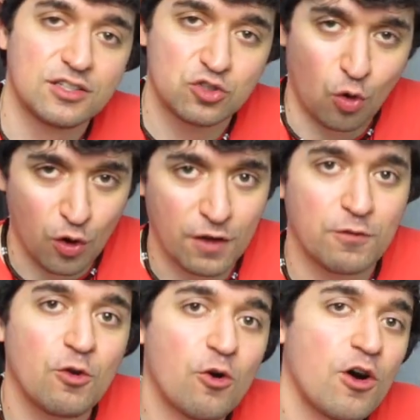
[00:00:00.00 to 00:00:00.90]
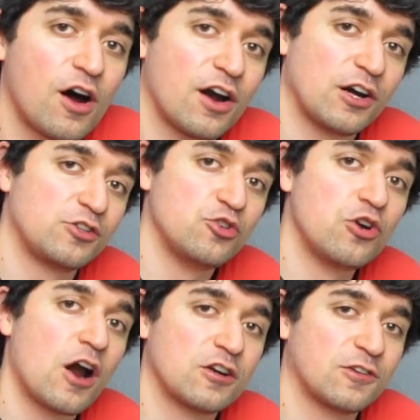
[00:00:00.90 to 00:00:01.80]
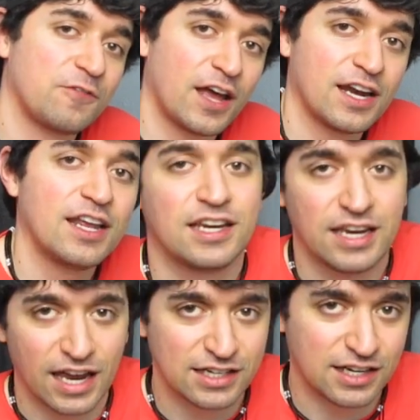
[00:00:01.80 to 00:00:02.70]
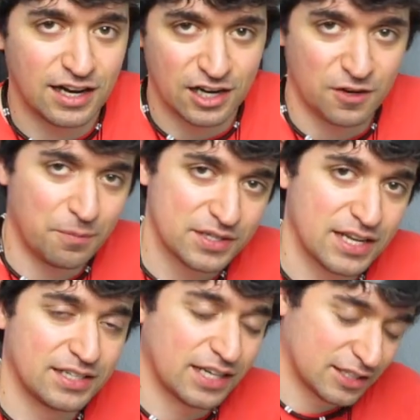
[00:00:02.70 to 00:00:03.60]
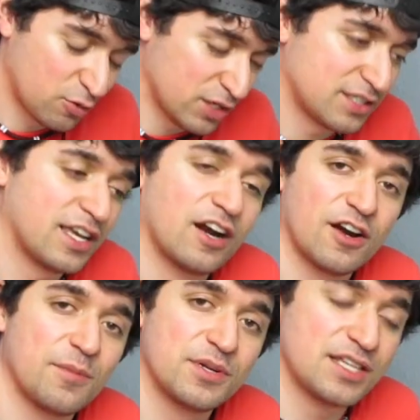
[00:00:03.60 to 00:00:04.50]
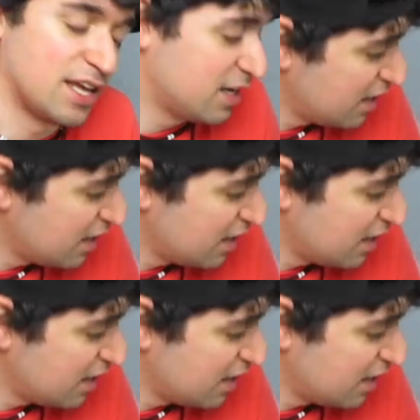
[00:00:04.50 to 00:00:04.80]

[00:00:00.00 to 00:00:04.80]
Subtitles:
So if you are a true Naruto fan, get 100%, take the quiz, get 100%,